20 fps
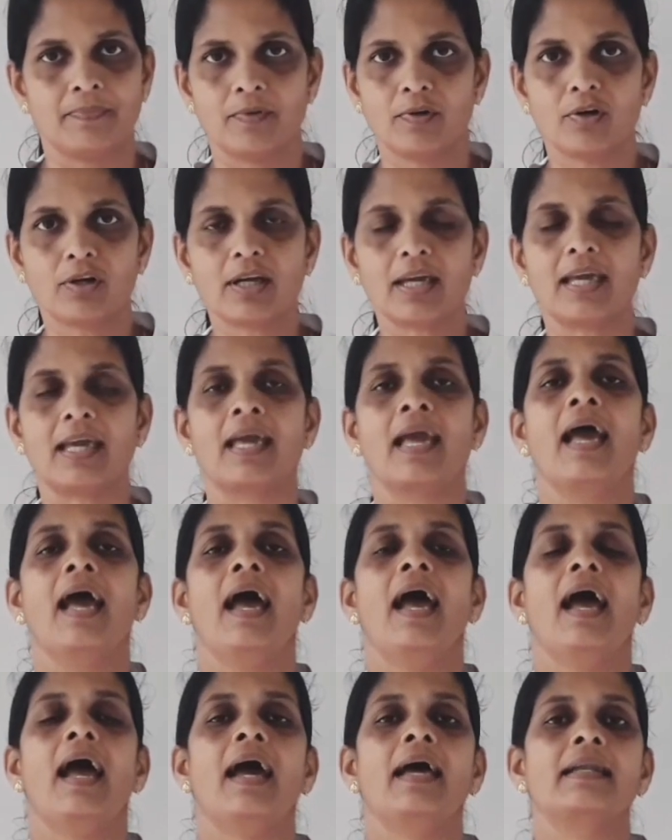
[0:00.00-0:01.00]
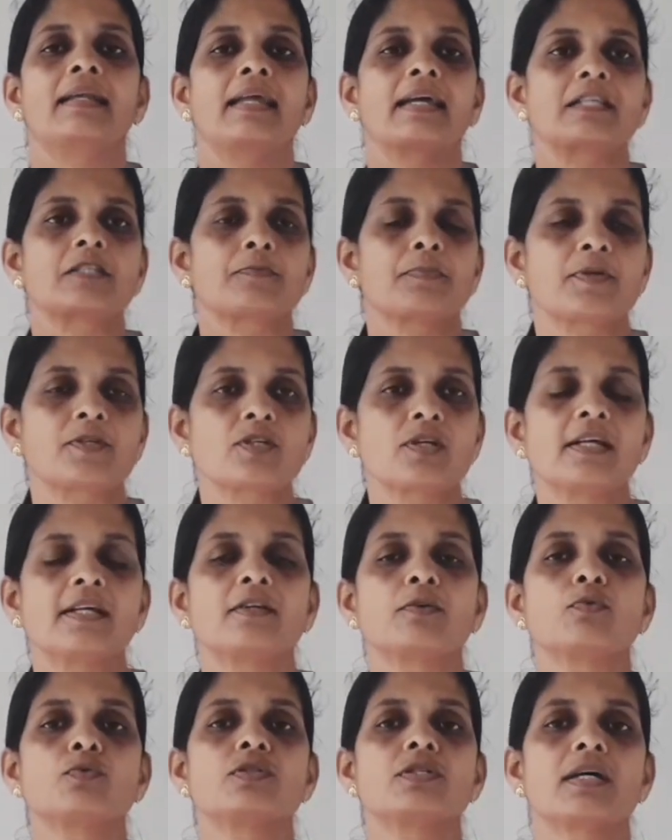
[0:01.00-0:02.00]
Okay, and especially
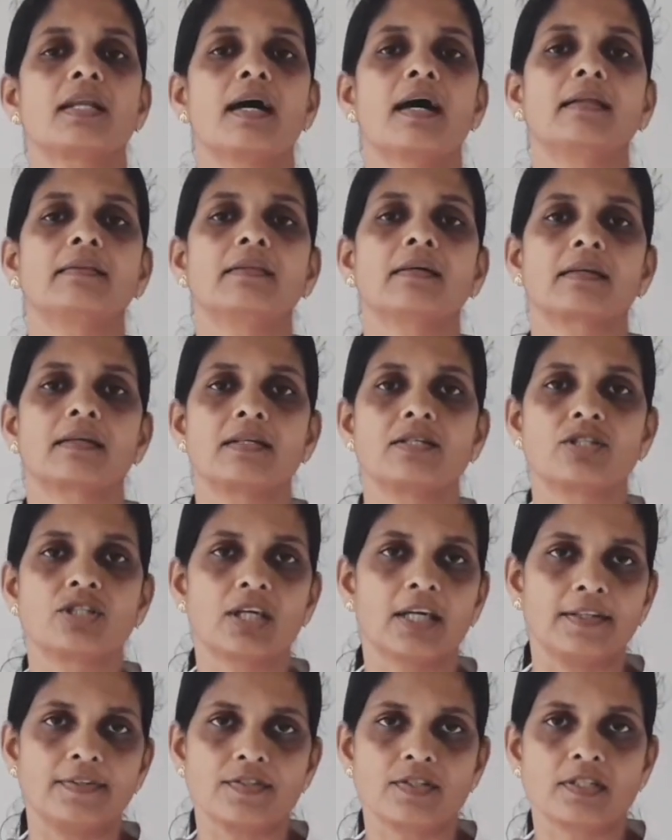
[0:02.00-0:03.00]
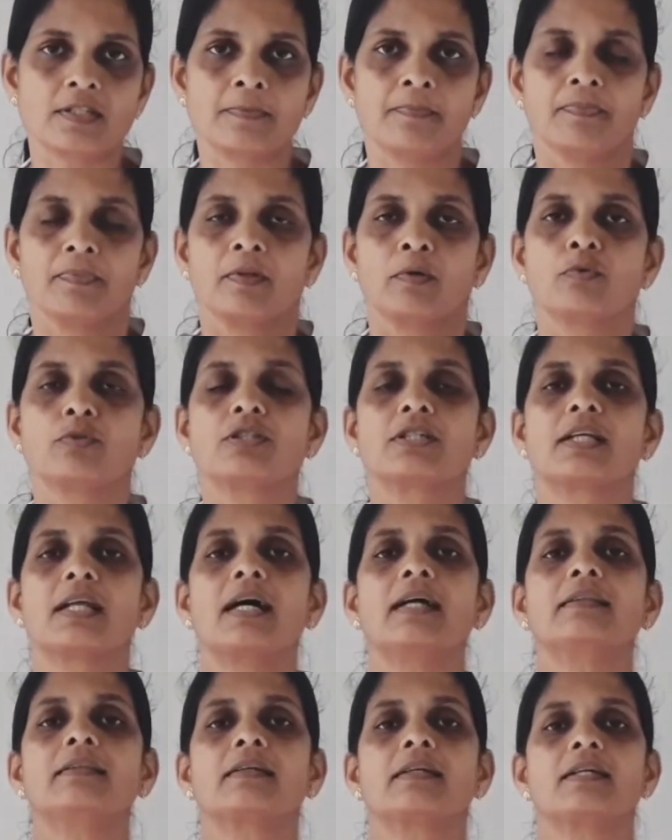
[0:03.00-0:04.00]
in Gujarat
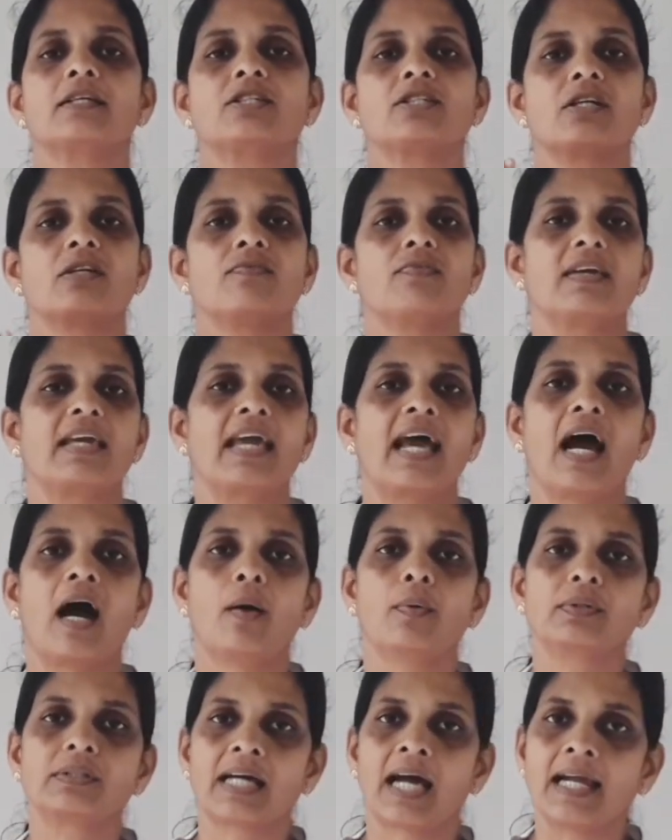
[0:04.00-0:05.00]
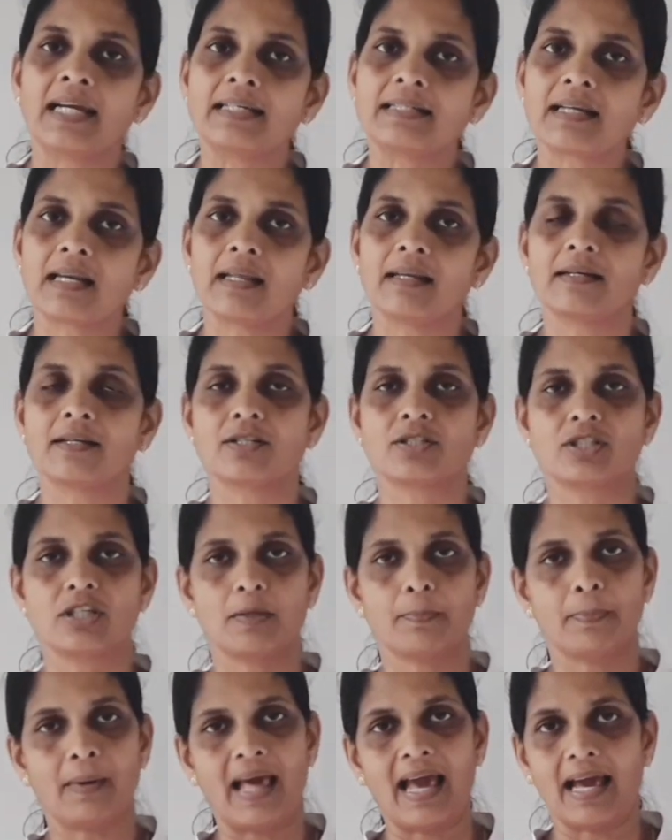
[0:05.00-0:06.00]
region we have tidal
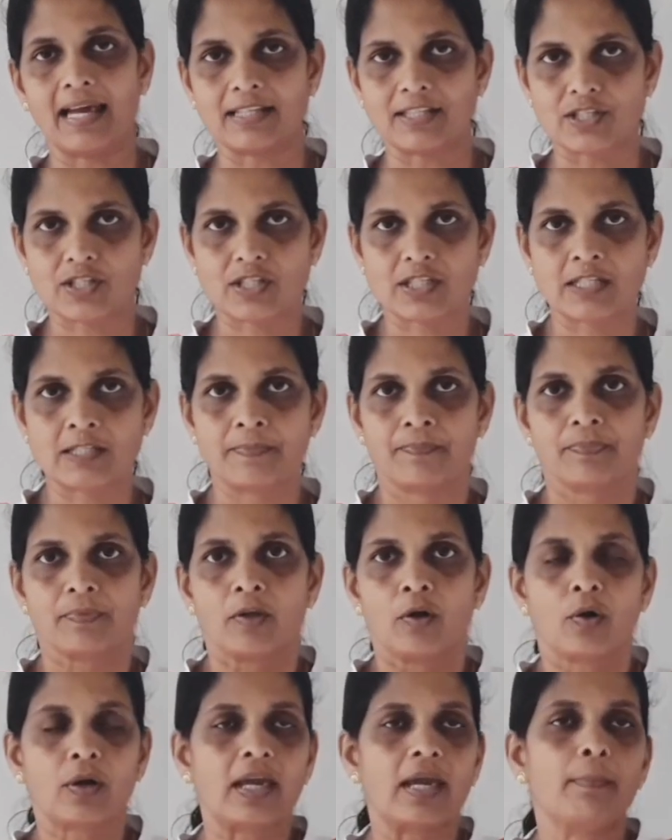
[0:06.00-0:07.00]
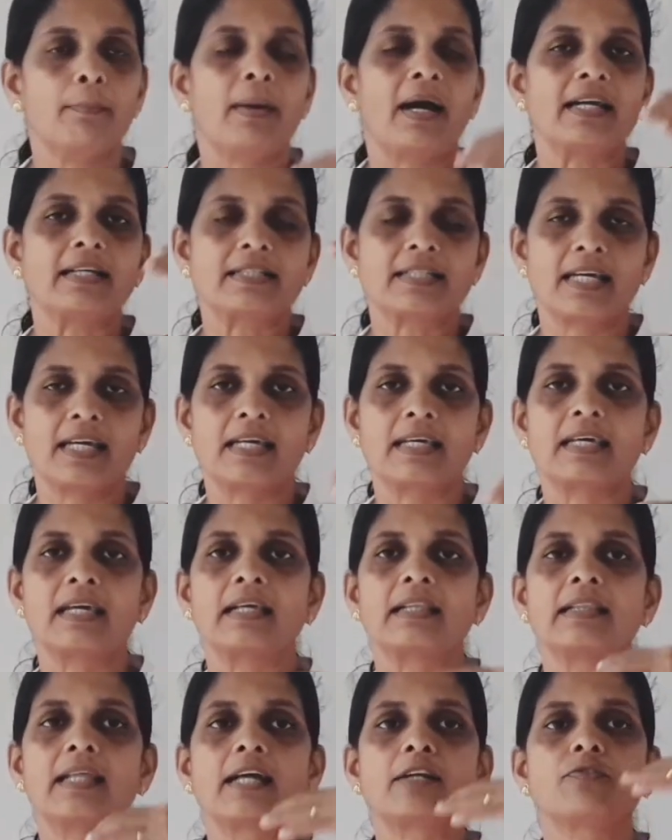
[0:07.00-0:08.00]
energy plants. Okay, by
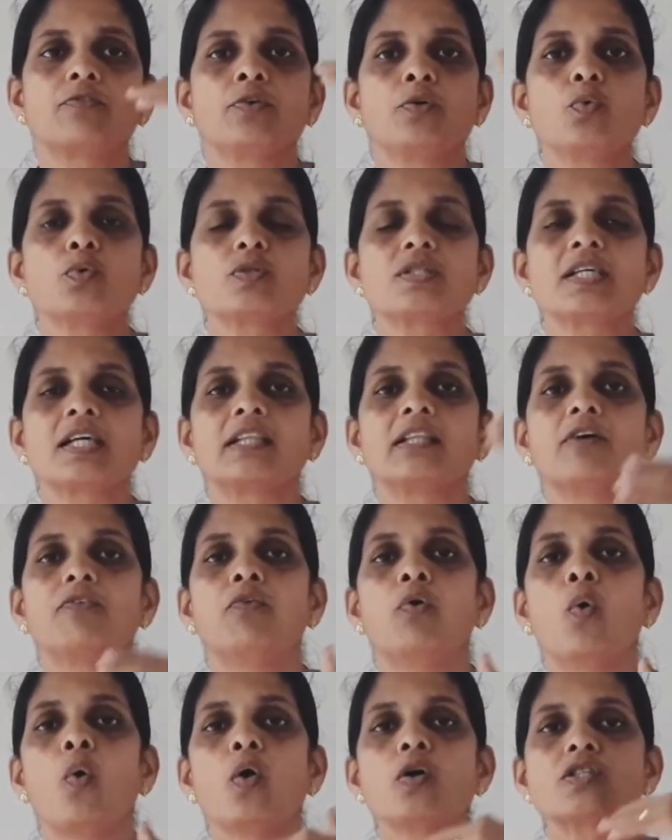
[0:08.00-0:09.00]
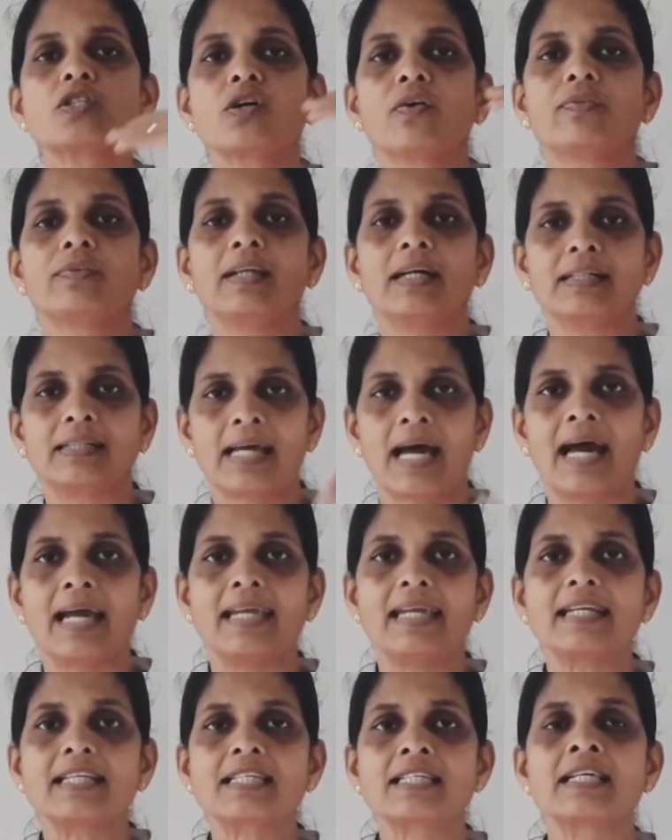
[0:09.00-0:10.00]
taking that, using the force of the
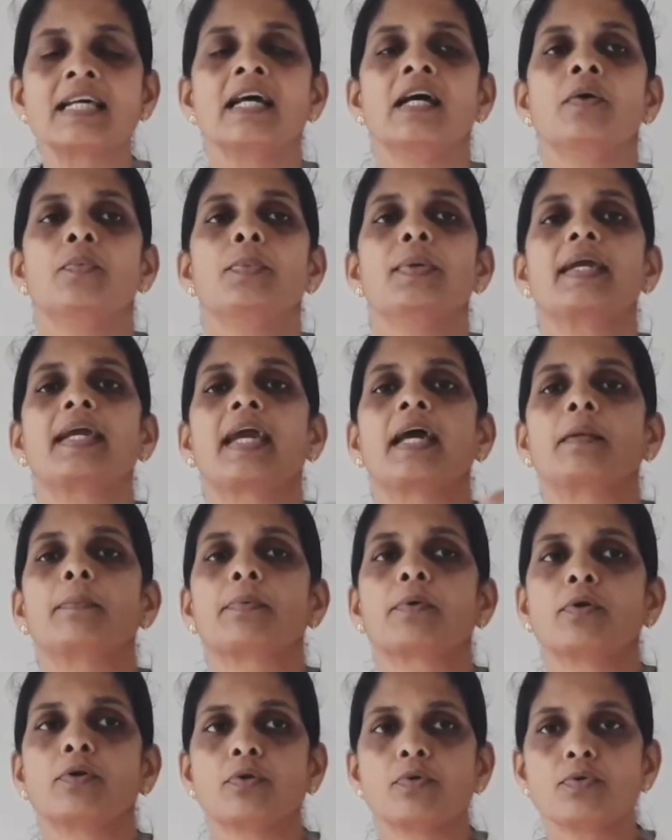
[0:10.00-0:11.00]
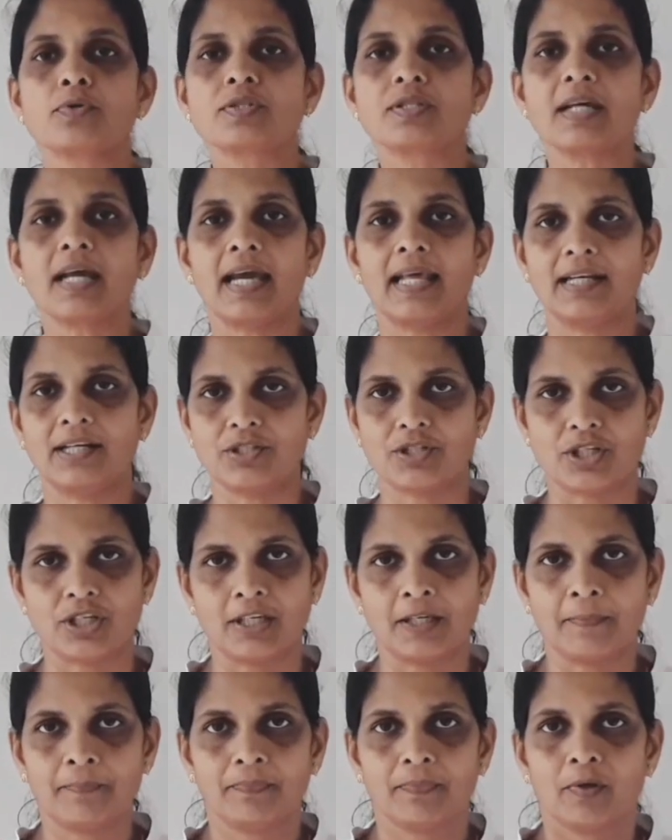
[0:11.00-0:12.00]
tides, we can produce the
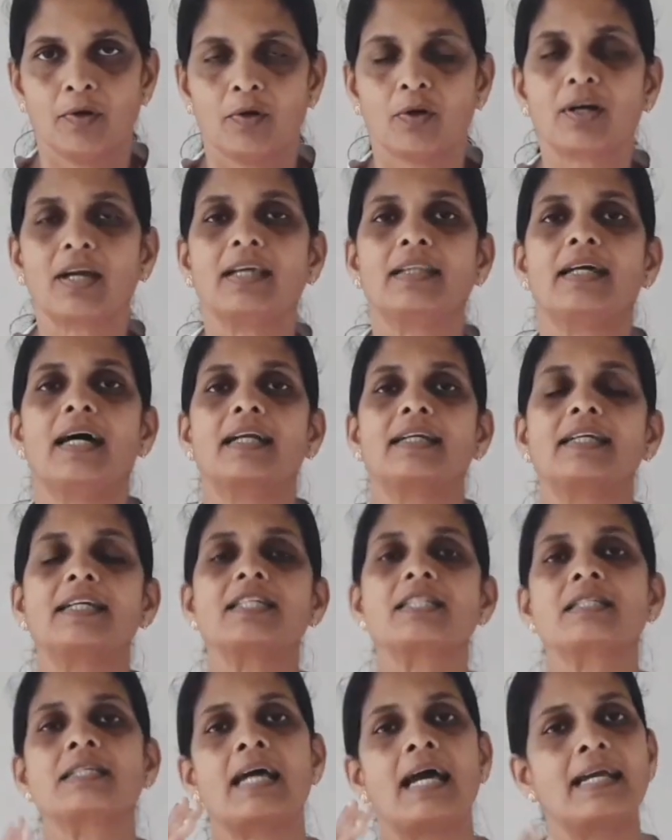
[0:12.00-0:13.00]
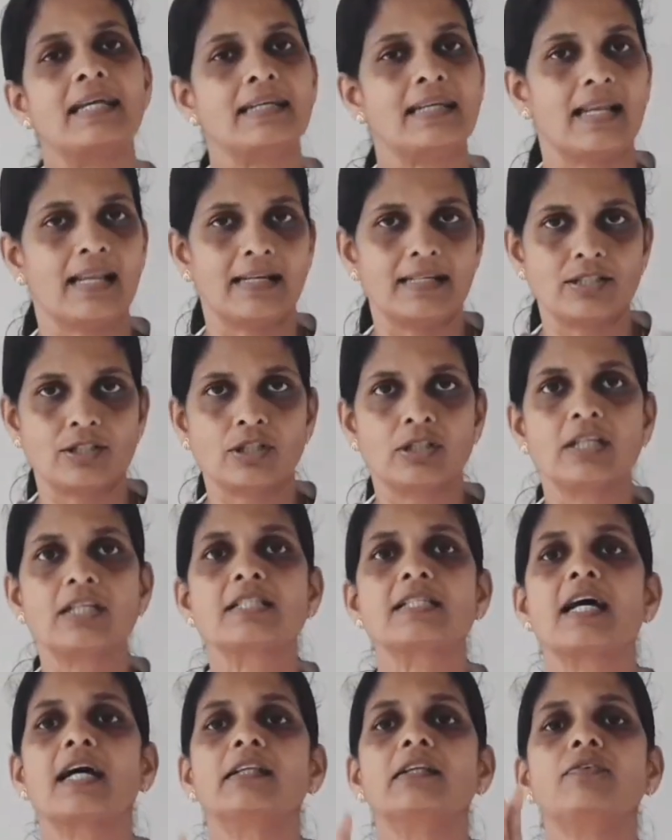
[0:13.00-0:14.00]
energy. Okay, that is tidal energy.
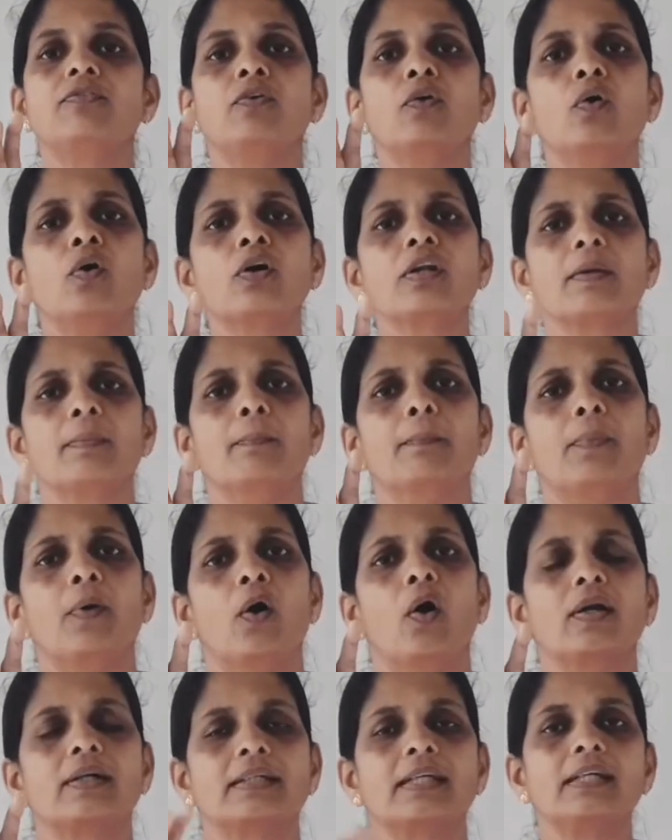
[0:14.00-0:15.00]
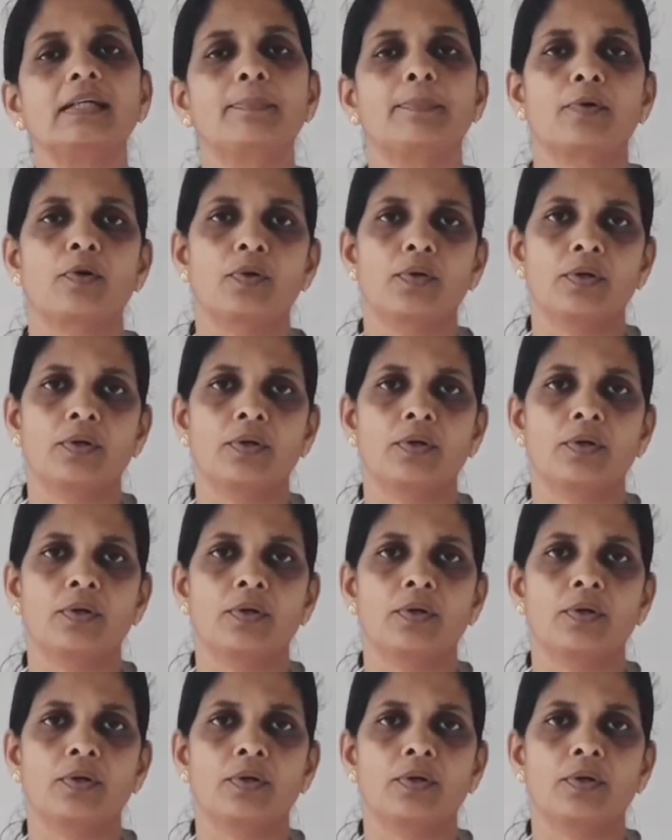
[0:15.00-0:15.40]
These are the four important